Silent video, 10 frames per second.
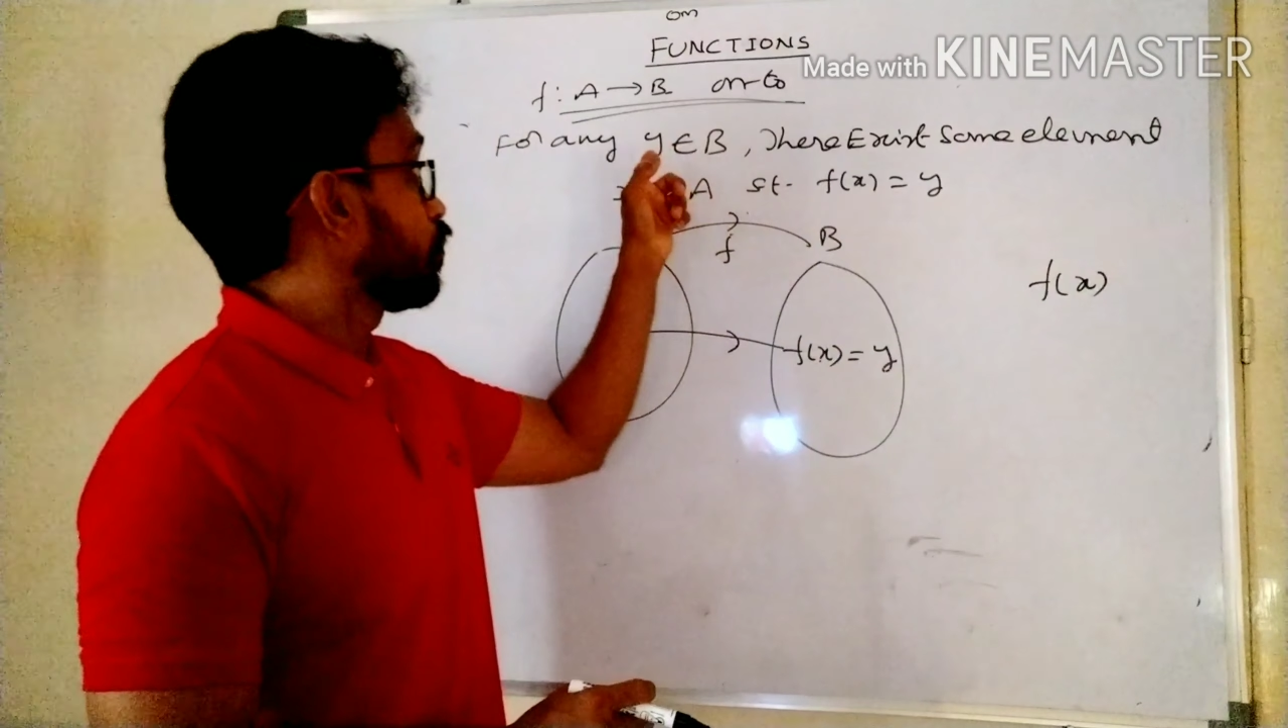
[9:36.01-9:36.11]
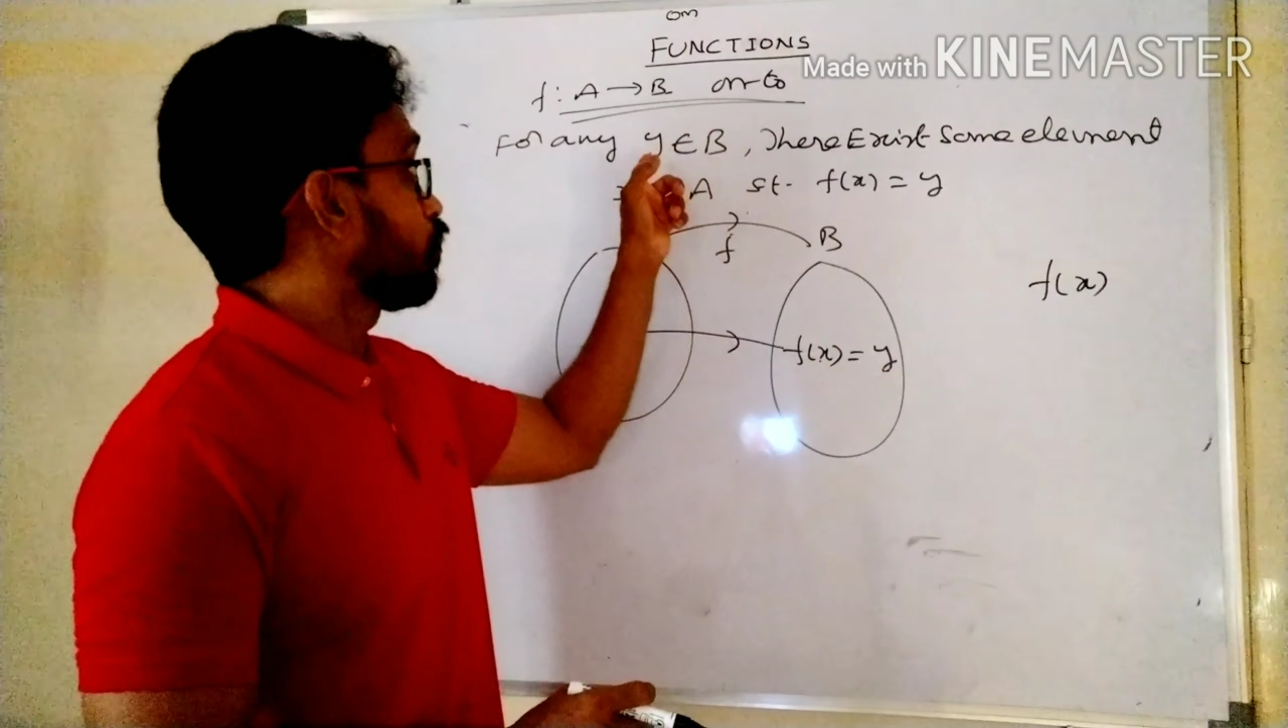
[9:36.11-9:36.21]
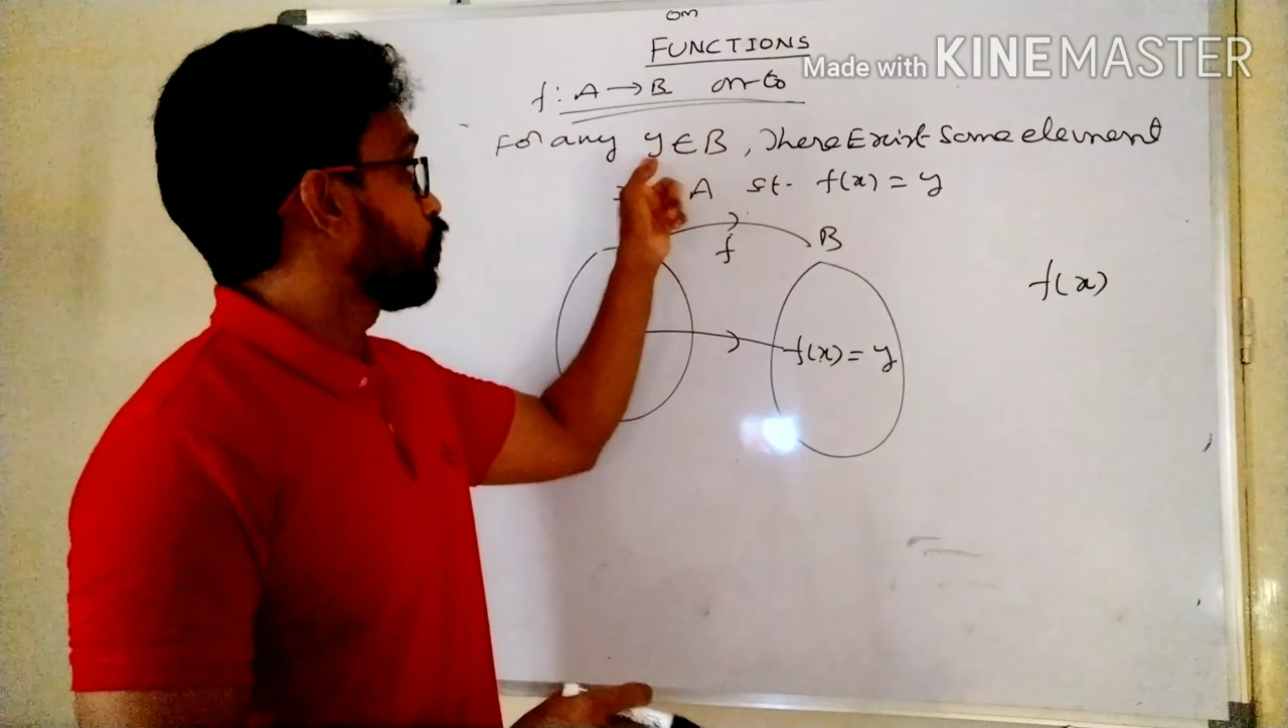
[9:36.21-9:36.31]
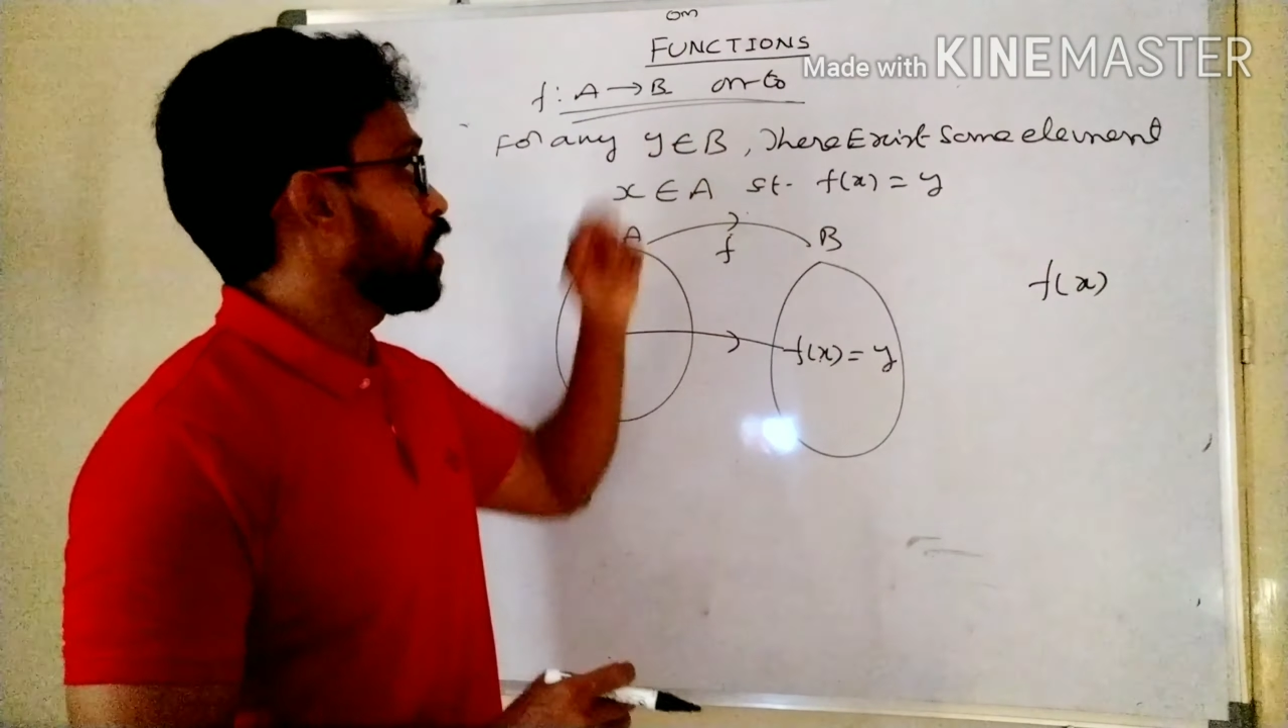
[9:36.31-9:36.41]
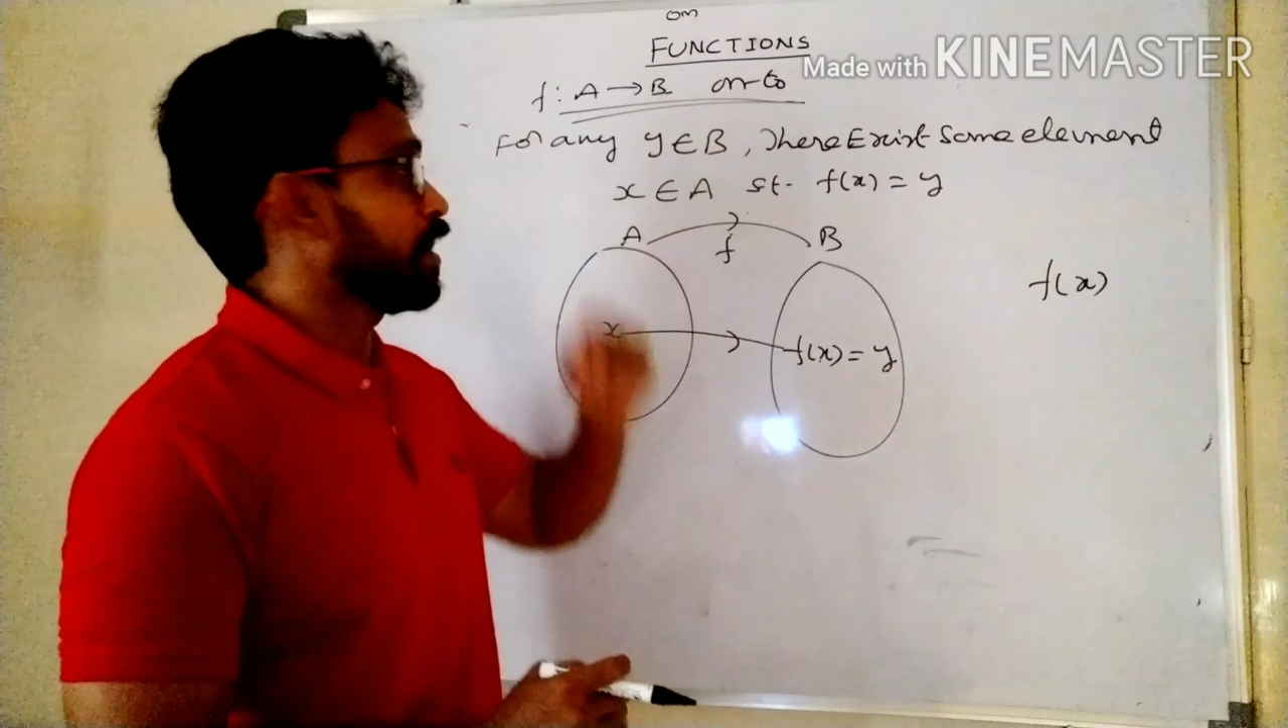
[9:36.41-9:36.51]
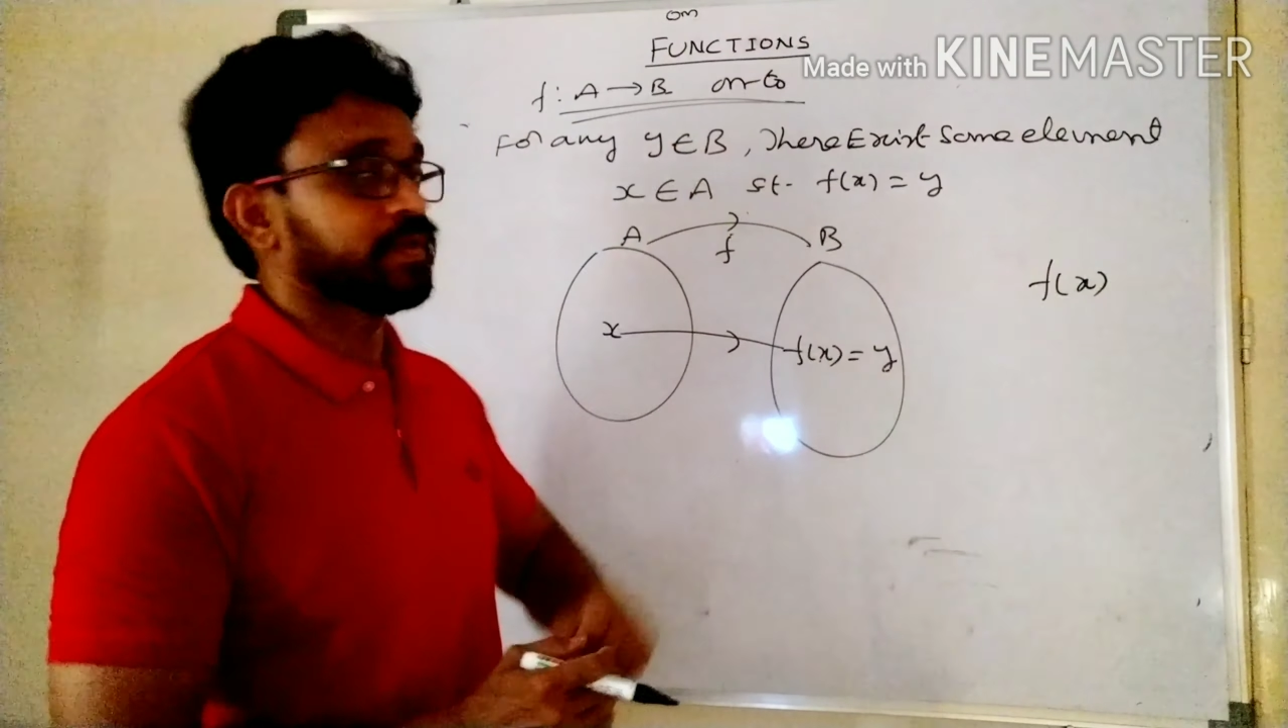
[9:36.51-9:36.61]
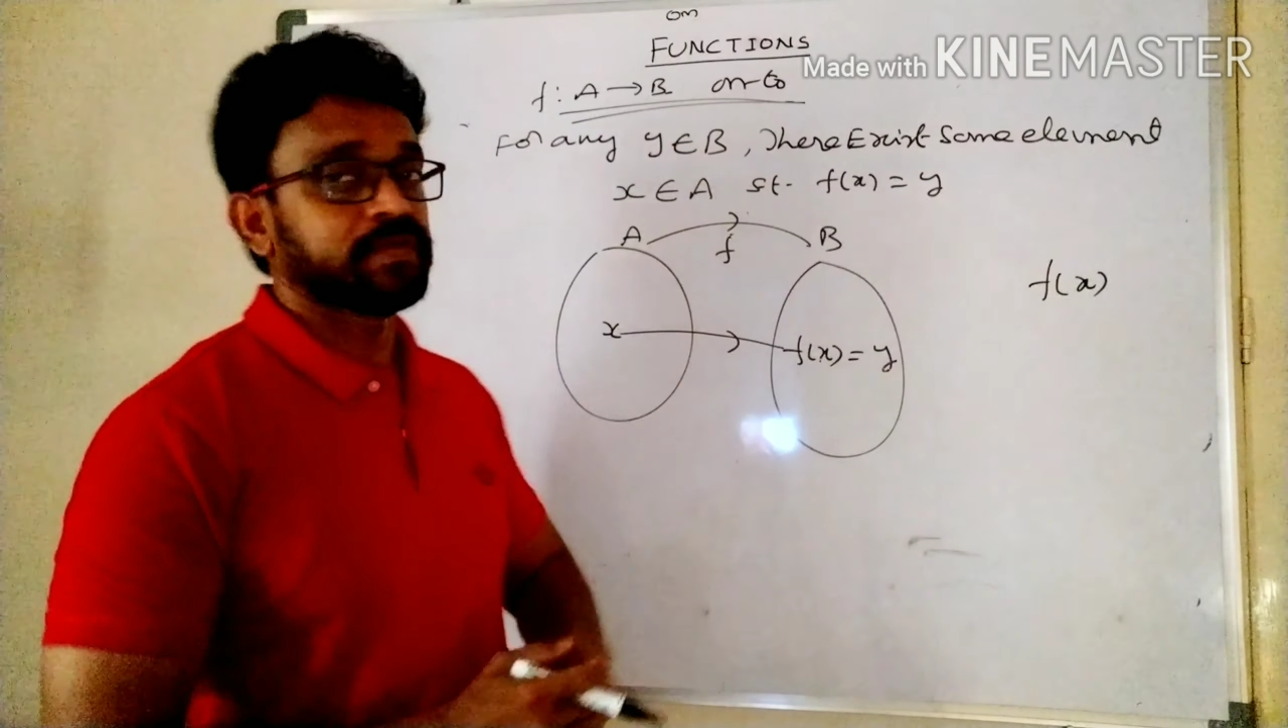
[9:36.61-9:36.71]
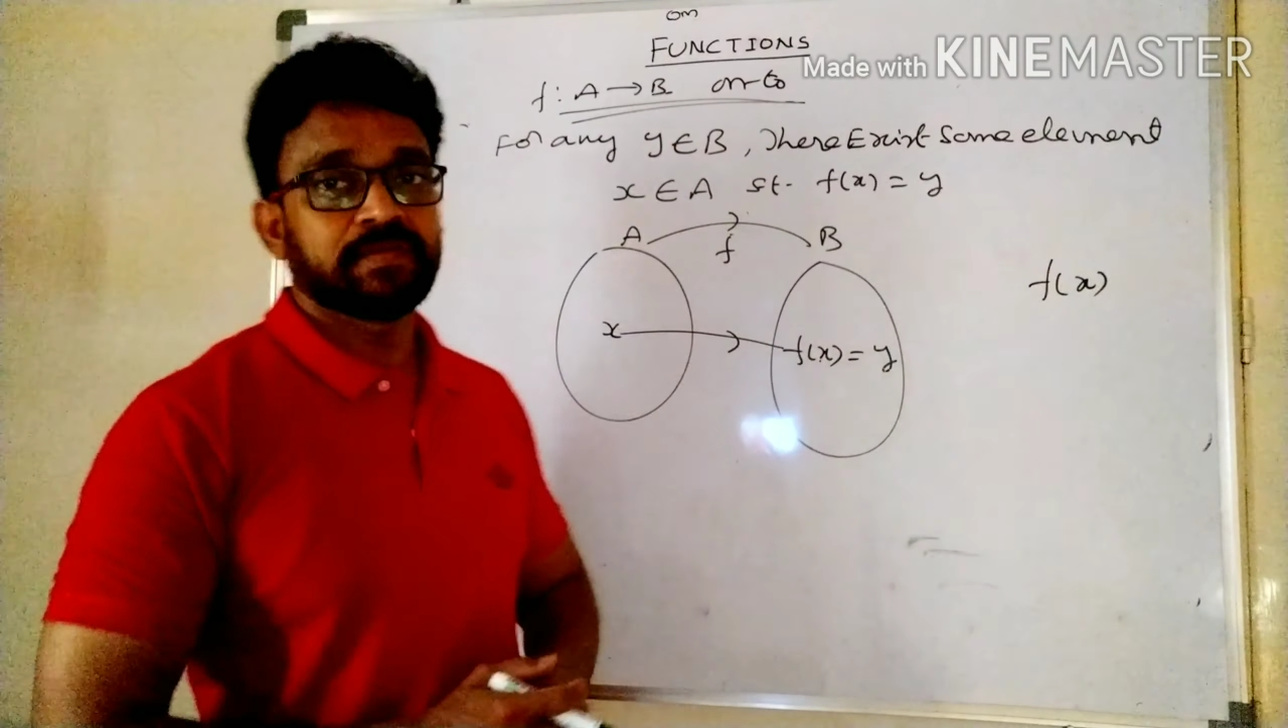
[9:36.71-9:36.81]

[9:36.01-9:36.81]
y.